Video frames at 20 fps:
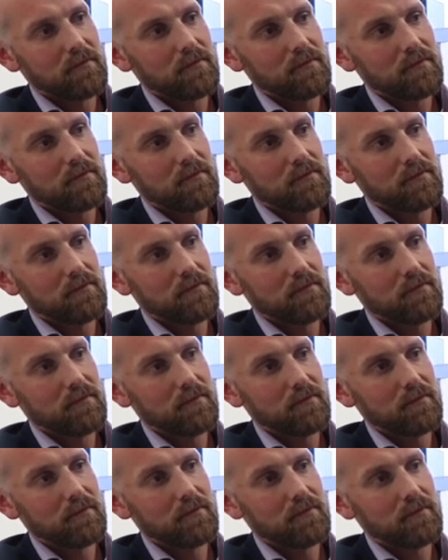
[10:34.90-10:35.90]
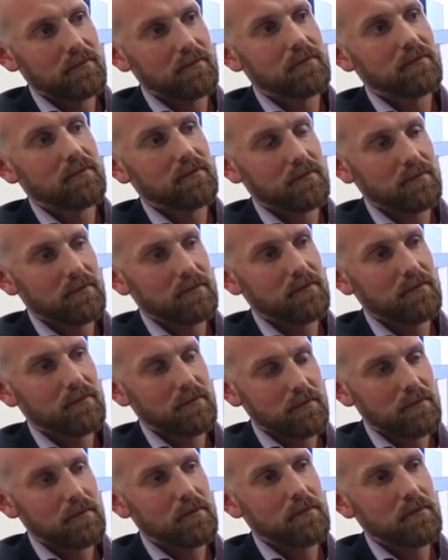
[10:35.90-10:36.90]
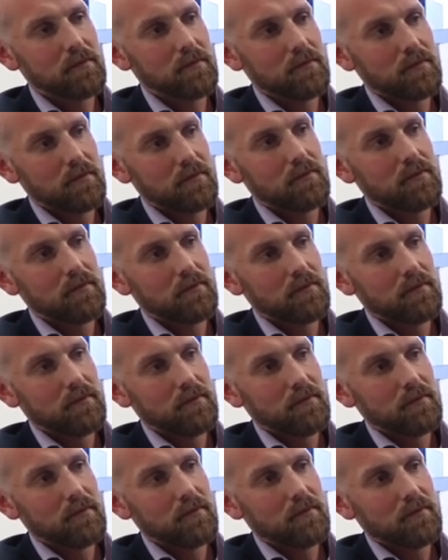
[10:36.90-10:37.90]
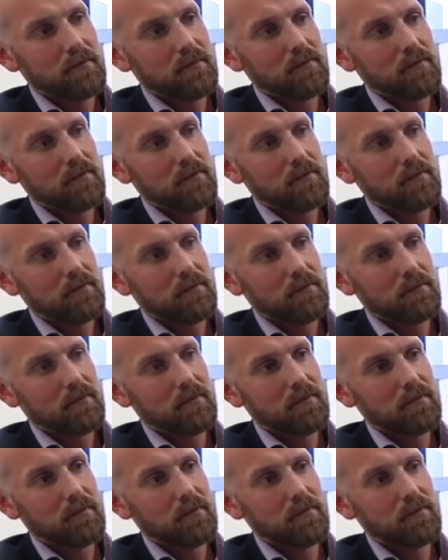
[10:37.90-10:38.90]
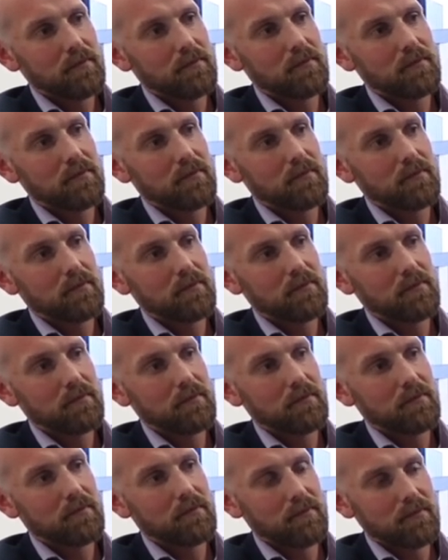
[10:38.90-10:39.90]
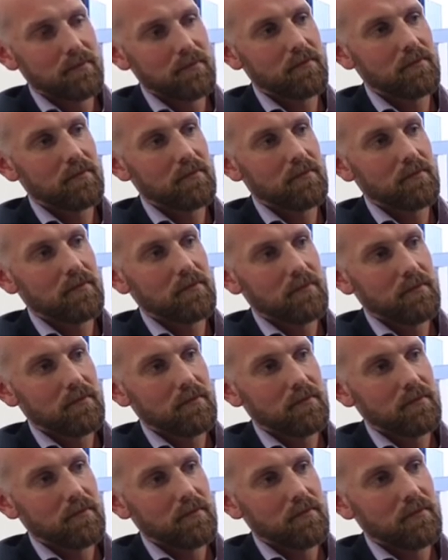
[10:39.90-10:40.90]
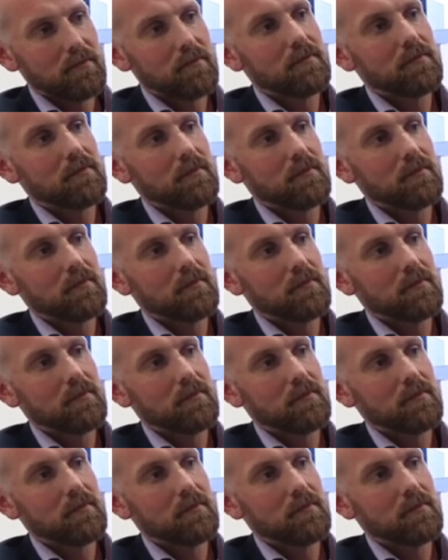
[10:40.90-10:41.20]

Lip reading: [no speech]